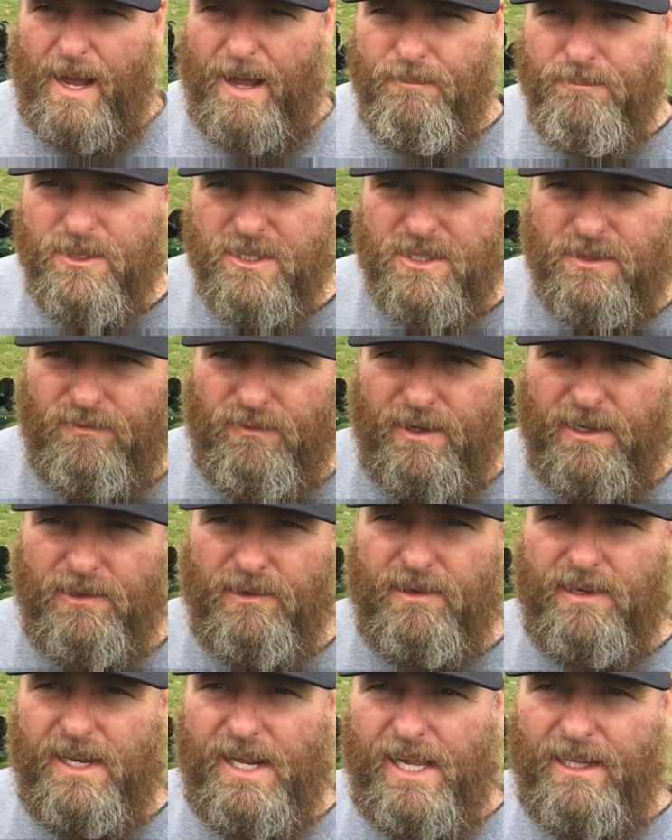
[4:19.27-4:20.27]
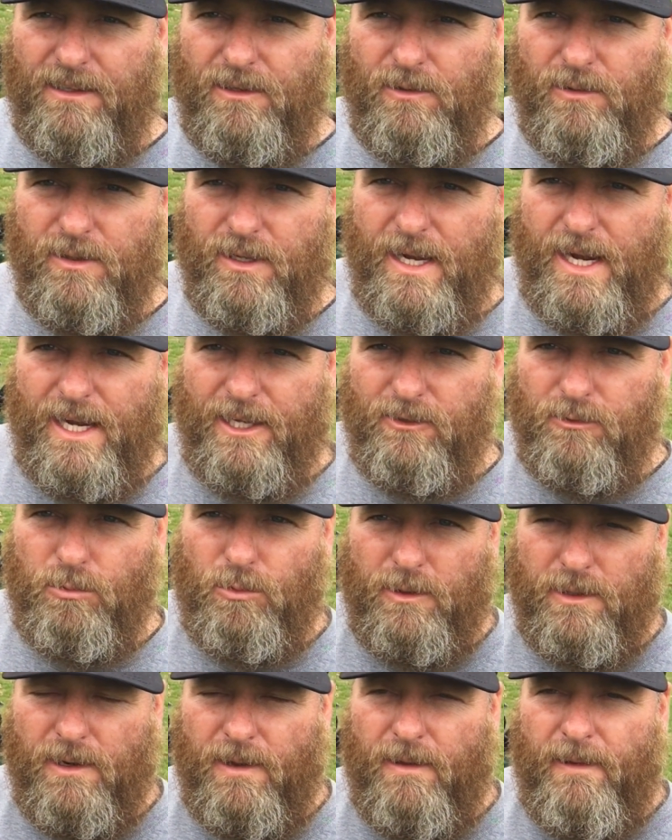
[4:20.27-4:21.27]
I'm just figuring that little gas
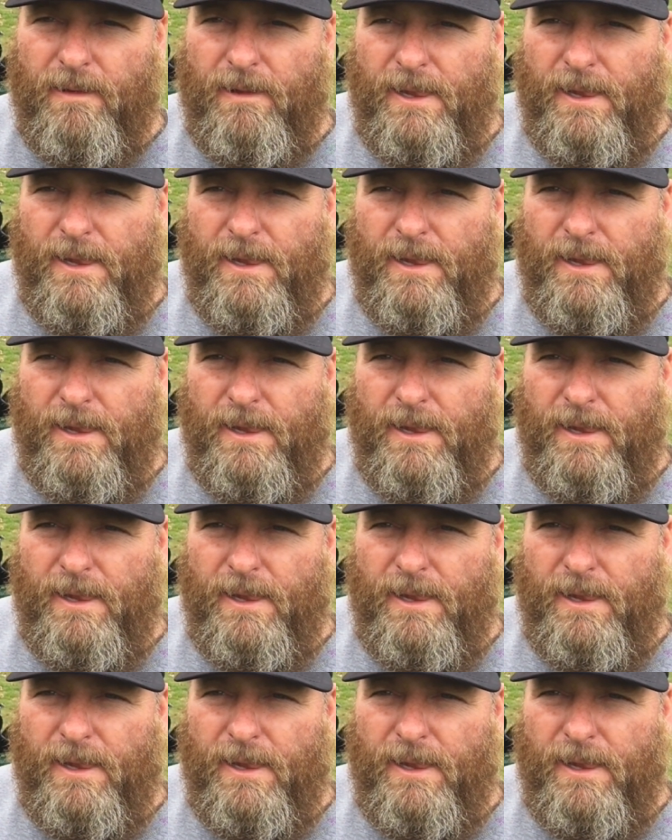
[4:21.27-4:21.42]
one